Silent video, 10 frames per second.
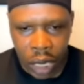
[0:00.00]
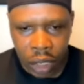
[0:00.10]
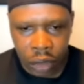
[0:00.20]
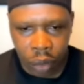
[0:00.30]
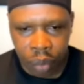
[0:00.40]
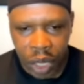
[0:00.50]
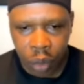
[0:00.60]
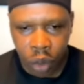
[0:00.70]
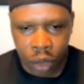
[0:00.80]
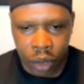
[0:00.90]
to
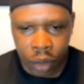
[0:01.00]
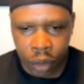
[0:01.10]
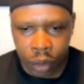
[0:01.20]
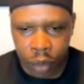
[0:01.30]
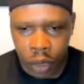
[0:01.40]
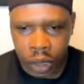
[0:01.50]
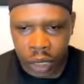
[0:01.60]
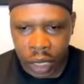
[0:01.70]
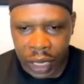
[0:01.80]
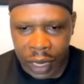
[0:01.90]
Billboard, Bounty
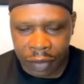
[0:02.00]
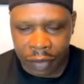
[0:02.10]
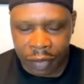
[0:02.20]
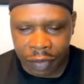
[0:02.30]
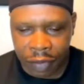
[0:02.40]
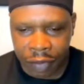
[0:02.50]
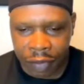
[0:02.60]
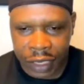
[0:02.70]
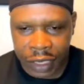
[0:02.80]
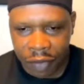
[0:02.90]
Killer have 7
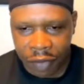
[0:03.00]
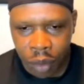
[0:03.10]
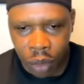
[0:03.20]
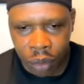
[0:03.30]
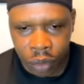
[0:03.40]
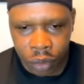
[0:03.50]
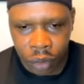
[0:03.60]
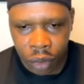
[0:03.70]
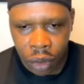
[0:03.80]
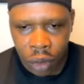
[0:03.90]
albums
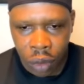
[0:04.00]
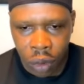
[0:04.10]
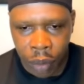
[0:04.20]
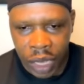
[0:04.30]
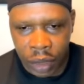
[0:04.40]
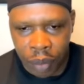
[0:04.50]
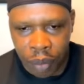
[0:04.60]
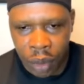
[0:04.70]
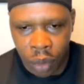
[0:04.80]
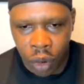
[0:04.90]
we make the
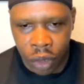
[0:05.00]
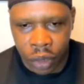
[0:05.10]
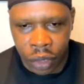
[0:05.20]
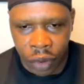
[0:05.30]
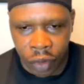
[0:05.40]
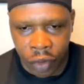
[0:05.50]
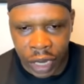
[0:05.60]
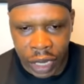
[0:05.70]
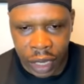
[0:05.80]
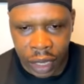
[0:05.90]
Billboard reggae
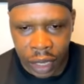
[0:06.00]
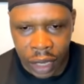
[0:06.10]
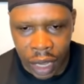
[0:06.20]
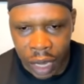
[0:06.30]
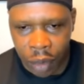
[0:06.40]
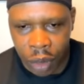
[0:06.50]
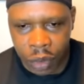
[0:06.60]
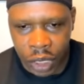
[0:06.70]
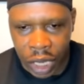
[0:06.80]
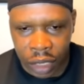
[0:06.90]
album chart.
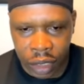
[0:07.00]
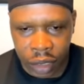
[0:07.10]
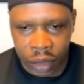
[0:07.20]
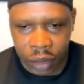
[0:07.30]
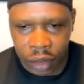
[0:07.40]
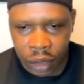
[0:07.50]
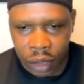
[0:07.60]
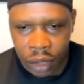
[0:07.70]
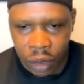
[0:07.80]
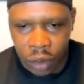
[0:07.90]

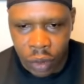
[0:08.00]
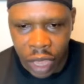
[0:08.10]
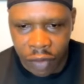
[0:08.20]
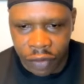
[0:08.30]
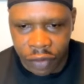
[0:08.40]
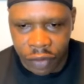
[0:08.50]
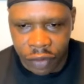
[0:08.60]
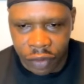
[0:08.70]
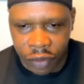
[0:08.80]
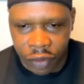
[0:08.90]
We have
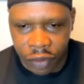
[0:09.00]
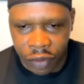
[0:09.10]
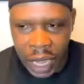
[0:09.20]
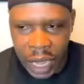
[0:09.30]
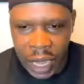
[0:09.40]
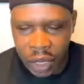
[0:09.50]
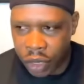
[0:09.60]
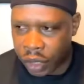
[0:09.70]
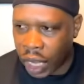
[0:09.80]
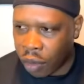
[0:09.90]
My Experience
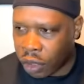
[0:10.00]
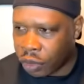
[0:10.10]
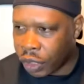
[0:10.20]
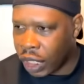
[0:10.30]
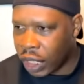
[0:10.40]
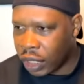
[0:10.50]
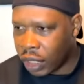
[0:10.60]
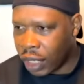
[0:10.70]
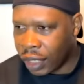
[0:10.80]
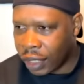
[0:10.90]
that was released
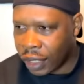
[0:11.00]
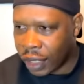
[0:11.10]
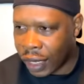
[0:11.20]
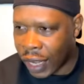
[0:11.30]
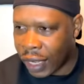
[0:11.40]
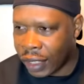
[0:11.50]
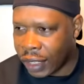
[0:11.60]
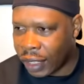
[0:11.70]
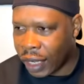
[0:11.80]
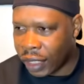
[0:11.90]
in
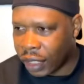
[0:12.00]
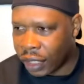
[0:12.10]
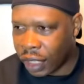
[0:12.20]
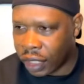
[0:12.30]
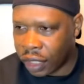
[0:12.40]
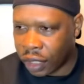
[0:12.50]
1996.